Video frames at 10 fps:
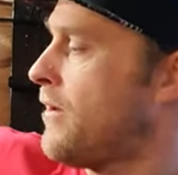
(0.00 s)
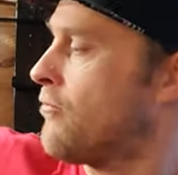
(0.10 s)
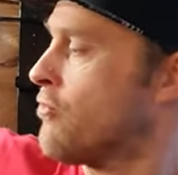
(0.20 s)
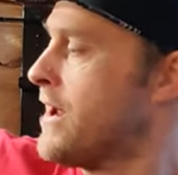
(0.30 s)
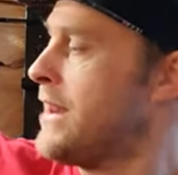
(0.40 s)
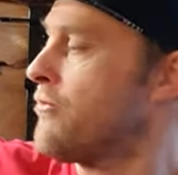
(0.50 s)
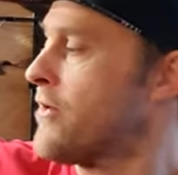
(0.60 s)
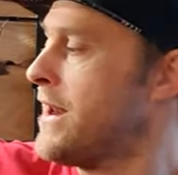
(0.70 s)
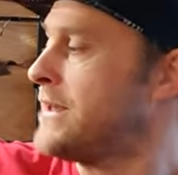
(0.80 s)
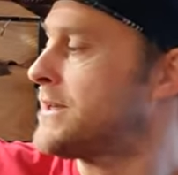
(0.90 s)
really,
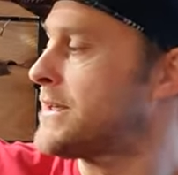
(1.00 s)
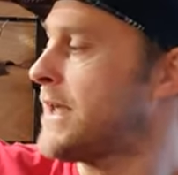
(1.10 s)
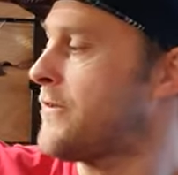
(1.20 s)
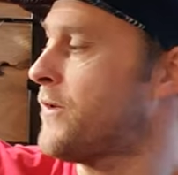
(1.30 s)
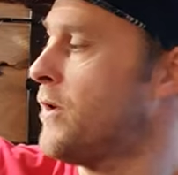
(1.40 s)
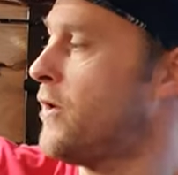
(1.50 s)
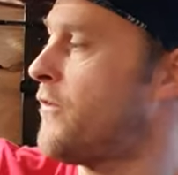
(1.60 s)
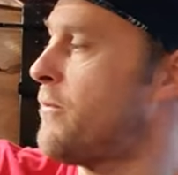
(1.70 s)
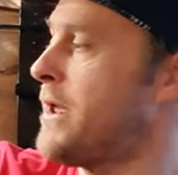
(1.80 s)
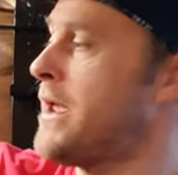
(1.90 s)
really successful lure
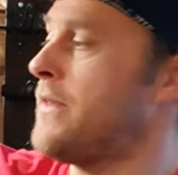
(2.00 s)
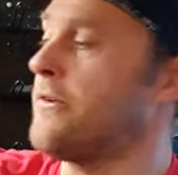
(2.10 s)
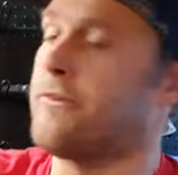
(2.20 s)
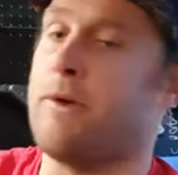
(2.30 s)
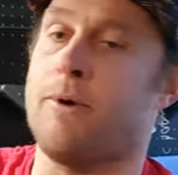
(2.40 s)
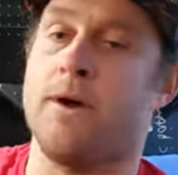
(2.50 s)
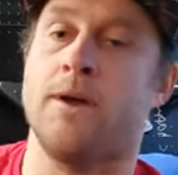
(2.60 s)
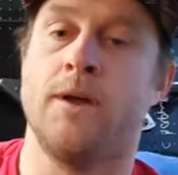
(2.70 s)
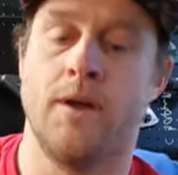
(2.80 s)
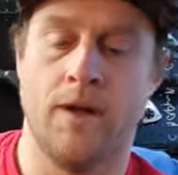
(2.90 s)
for me in the summer
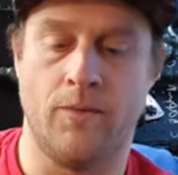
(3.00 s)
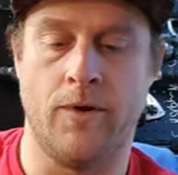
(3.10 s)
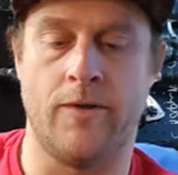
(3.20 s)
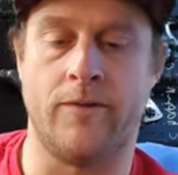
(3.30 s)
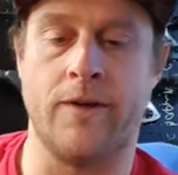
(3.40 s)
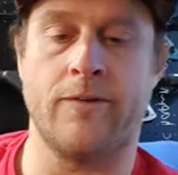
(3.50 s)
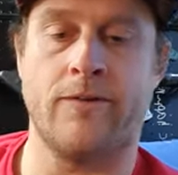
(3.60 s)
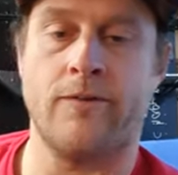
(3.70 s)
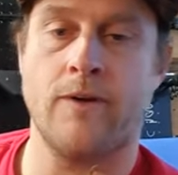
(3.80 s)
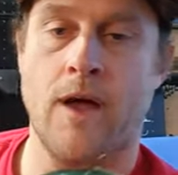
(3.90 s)
was
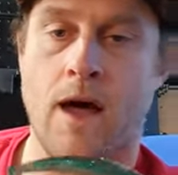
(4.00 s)
this